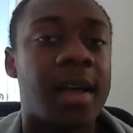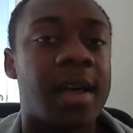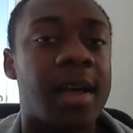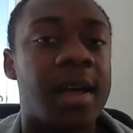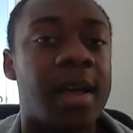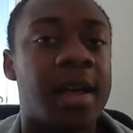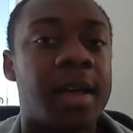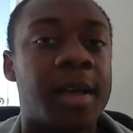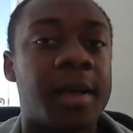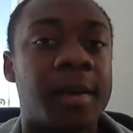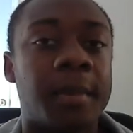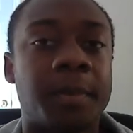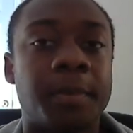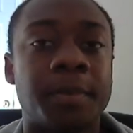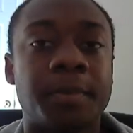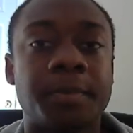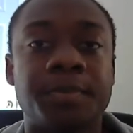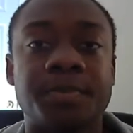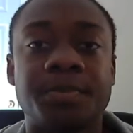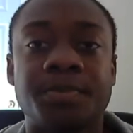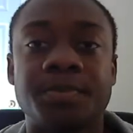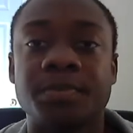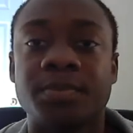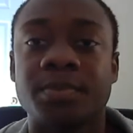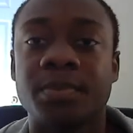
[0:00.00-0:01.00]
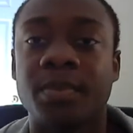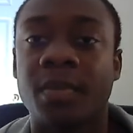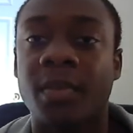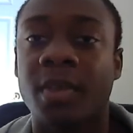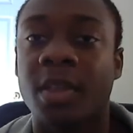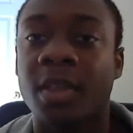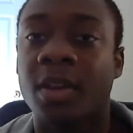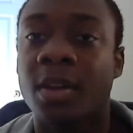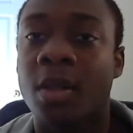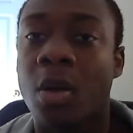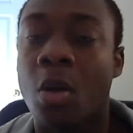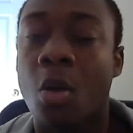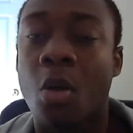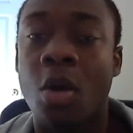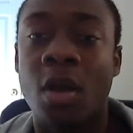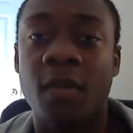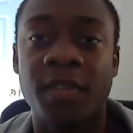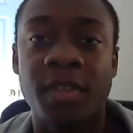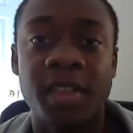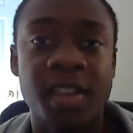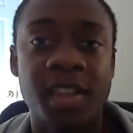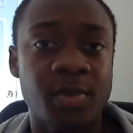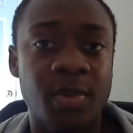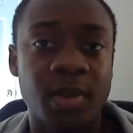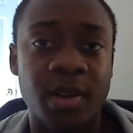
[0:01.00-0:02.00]
You know, or
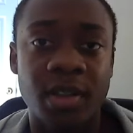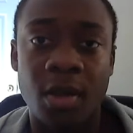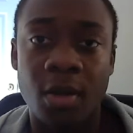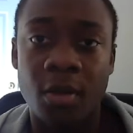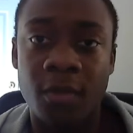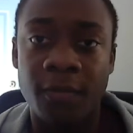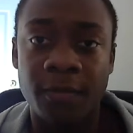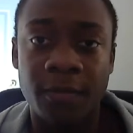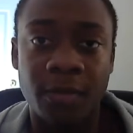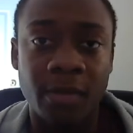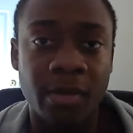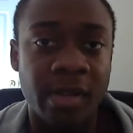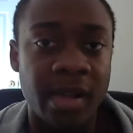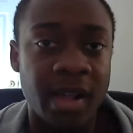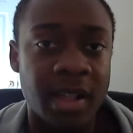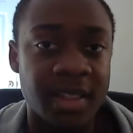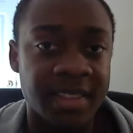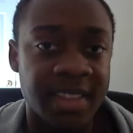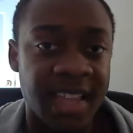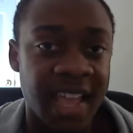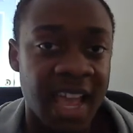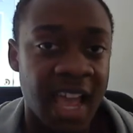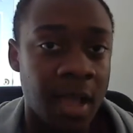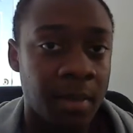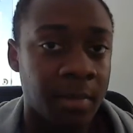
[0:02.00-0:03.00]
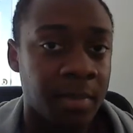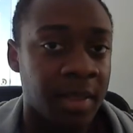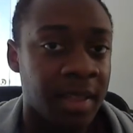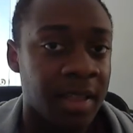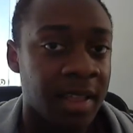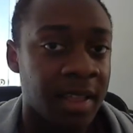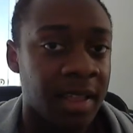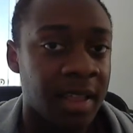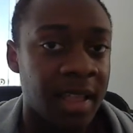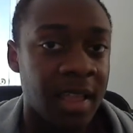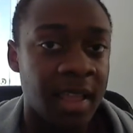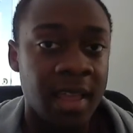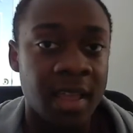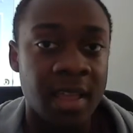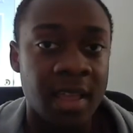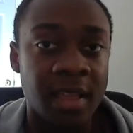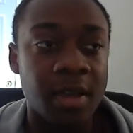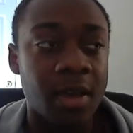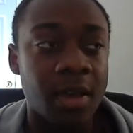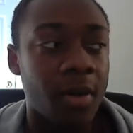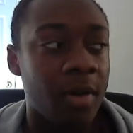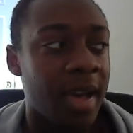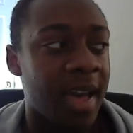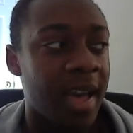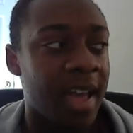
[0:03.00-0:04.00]
if you just want to go full on tablet,
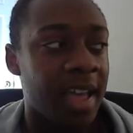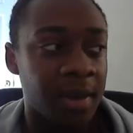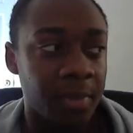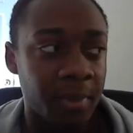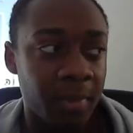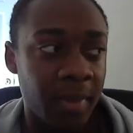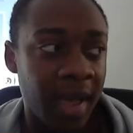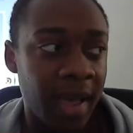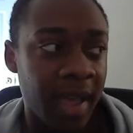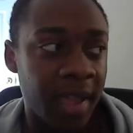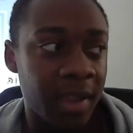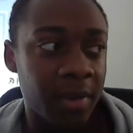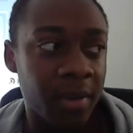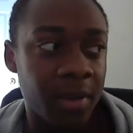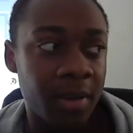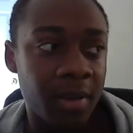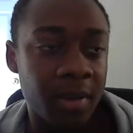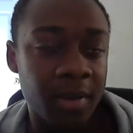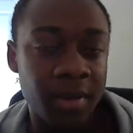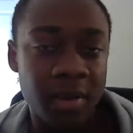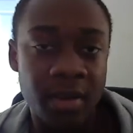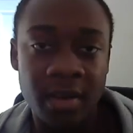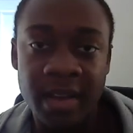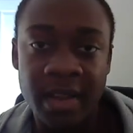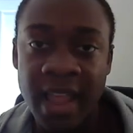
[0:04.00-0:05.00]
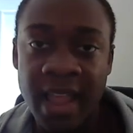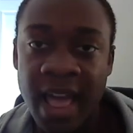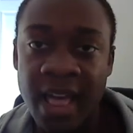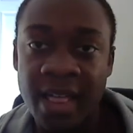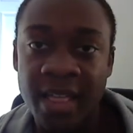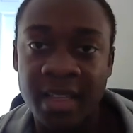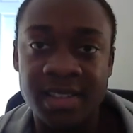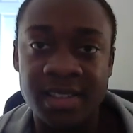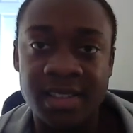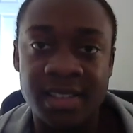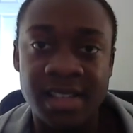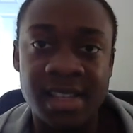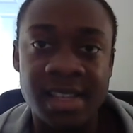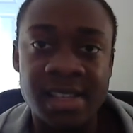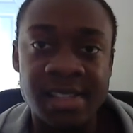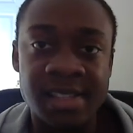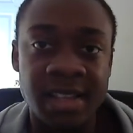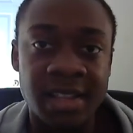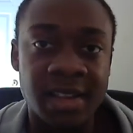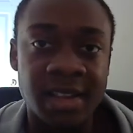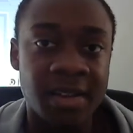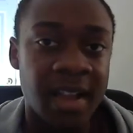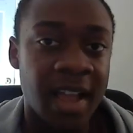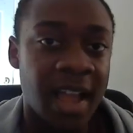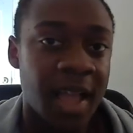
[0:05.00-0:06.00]
go ahead and buy your Galaxies
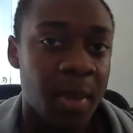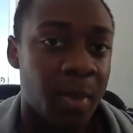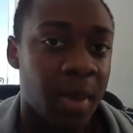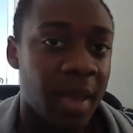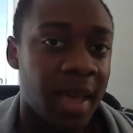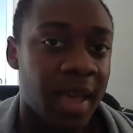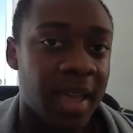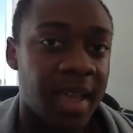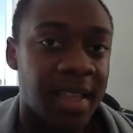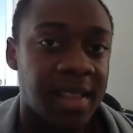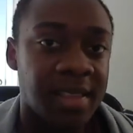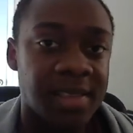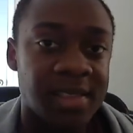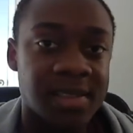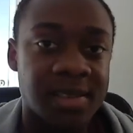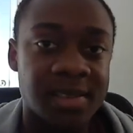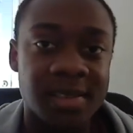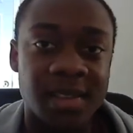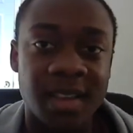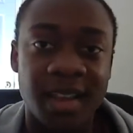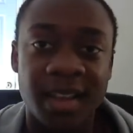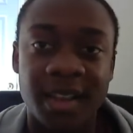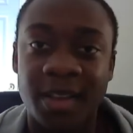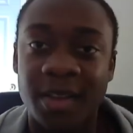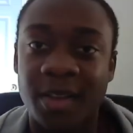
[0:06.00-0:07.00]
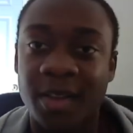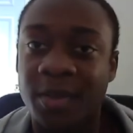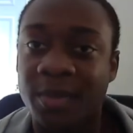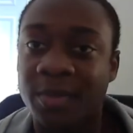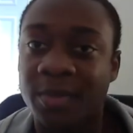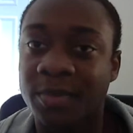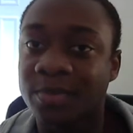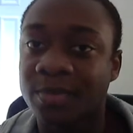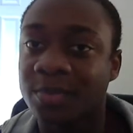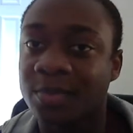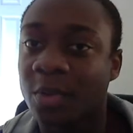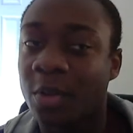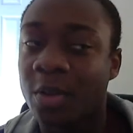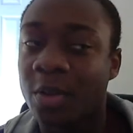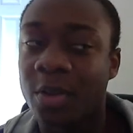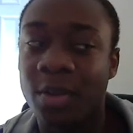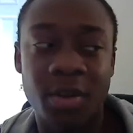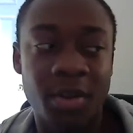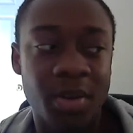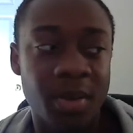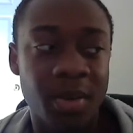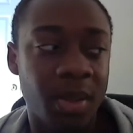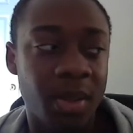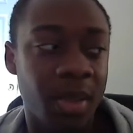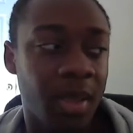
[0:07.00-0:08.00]
and your iPads, you know, or
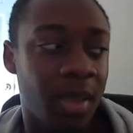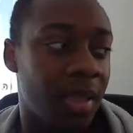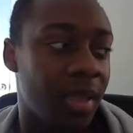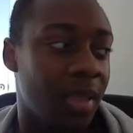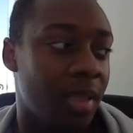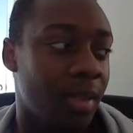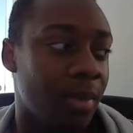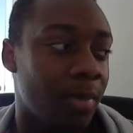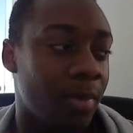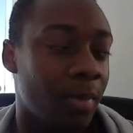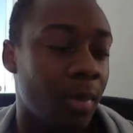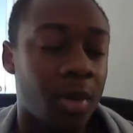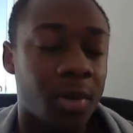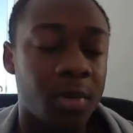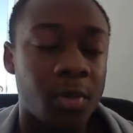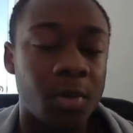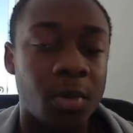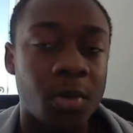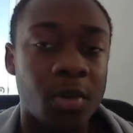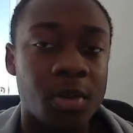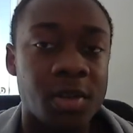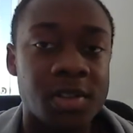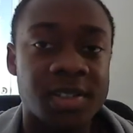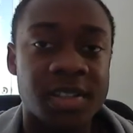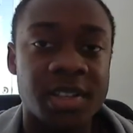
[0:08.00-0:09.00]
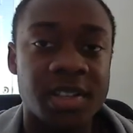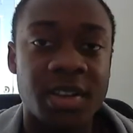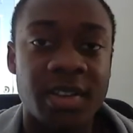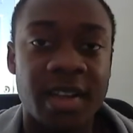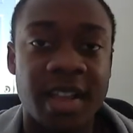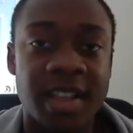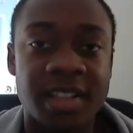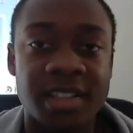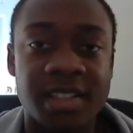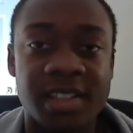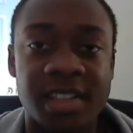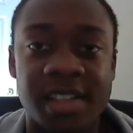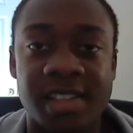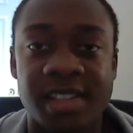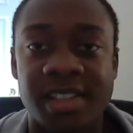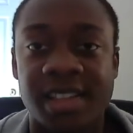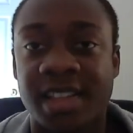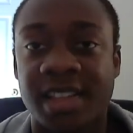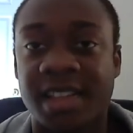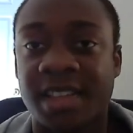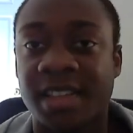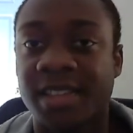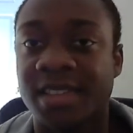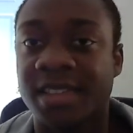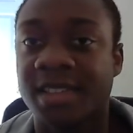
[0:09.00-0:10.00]
your Motorola's and your
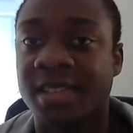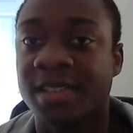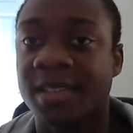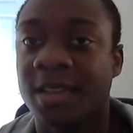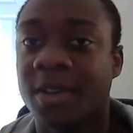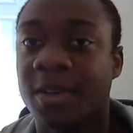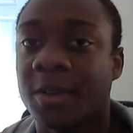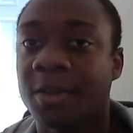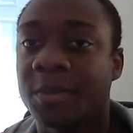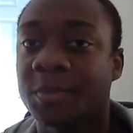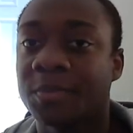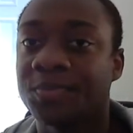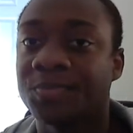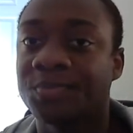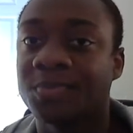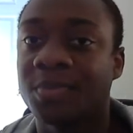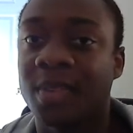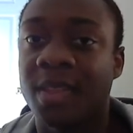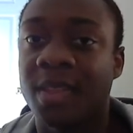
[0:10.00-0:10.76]
HTCs. So